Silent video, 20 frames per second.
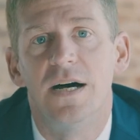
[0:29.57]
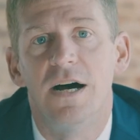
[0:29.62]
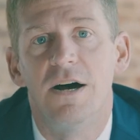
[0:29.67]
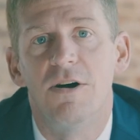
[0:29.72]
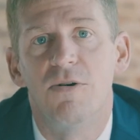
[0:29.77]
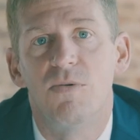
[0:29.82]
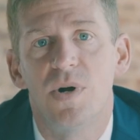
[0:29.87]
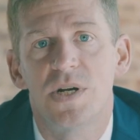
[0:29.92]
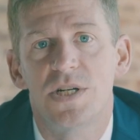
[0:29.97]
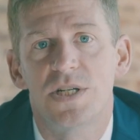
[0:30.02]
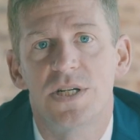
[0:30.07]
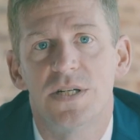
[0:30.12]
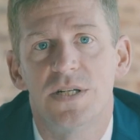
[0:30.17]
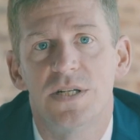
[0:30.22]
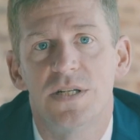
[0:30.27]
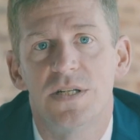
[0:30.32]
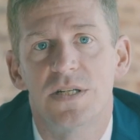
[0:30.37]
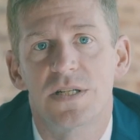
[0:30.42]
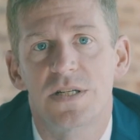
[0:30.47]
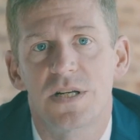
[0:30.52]
Which
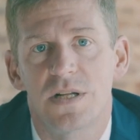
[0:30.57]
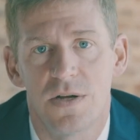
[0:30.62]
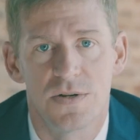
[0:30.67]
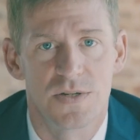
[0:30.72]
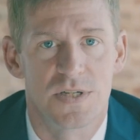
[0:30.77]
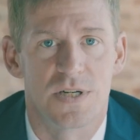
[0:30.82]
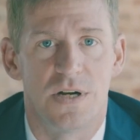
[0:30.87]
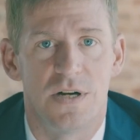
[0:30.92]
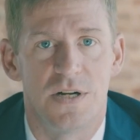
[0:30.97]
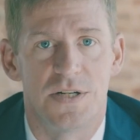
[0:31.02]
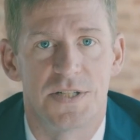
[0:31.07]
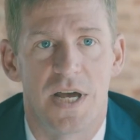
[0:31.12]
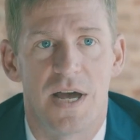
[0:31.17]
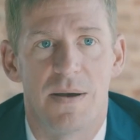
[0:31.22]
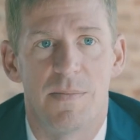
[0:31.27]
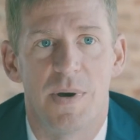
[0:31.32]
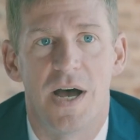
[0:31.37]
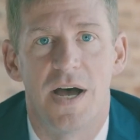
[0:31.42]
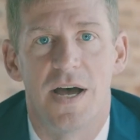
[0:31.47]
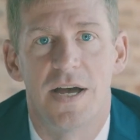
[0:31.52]
is close to
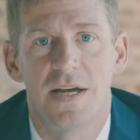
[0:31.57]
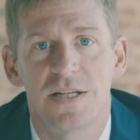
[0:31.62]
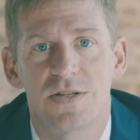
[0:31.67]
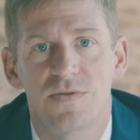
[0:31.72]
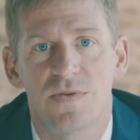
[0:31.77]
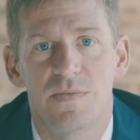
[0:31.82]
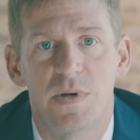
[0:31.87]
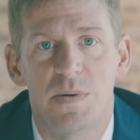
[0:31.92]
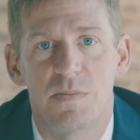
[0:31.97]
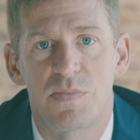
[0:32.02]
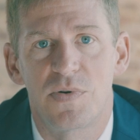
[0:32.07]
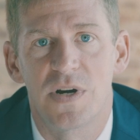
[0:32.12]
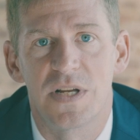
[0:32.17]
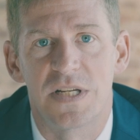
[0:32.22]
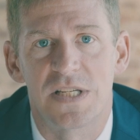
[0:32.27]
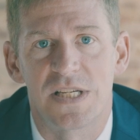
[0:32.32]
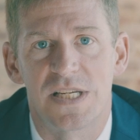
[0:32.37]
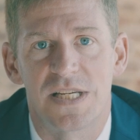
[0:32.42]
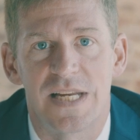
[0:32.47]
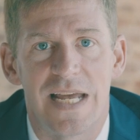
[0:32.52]
all-time highs. We've been
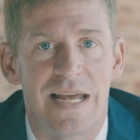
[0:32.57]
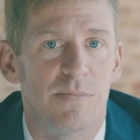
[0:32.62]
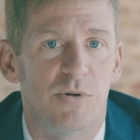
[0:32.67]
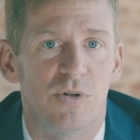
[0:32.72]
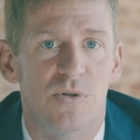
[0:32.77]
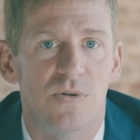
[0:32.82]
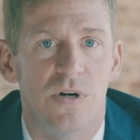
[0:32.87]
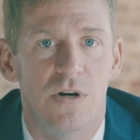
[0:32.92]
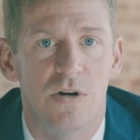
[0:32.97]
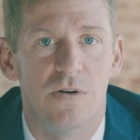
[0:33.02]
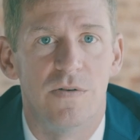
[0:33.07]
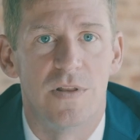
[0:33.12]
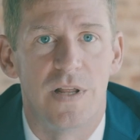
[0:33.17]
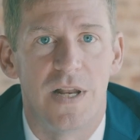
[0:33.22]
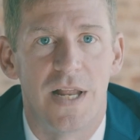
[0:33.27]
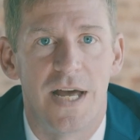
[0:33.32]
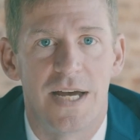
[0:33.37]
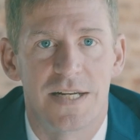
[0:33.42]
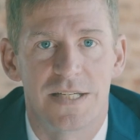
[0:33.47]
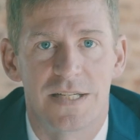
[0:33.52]
pretty stable over the
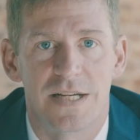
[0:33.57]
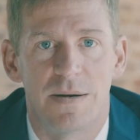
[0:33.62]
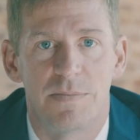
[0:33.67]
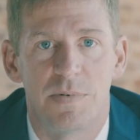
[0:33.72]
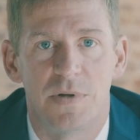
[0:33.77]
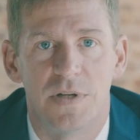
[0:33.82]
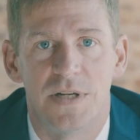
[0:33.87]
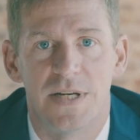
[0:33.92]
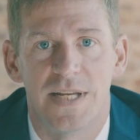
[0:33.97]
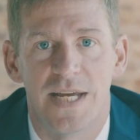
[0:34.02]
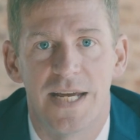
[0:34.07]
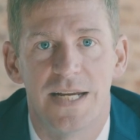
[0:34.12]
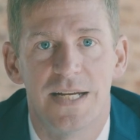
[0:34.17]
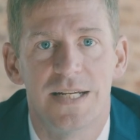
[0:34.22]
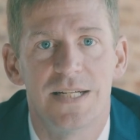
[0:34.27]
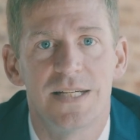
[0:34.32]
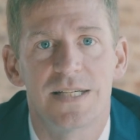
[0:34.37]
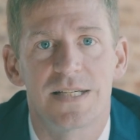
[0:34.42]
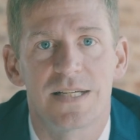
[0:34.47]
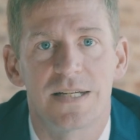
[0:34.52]
last couple of
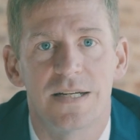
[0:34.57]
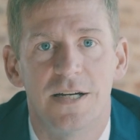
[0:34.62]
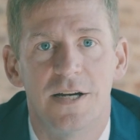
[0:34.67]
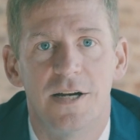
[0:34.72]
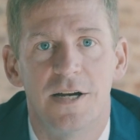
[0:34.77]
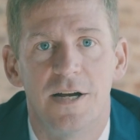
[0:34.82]
days.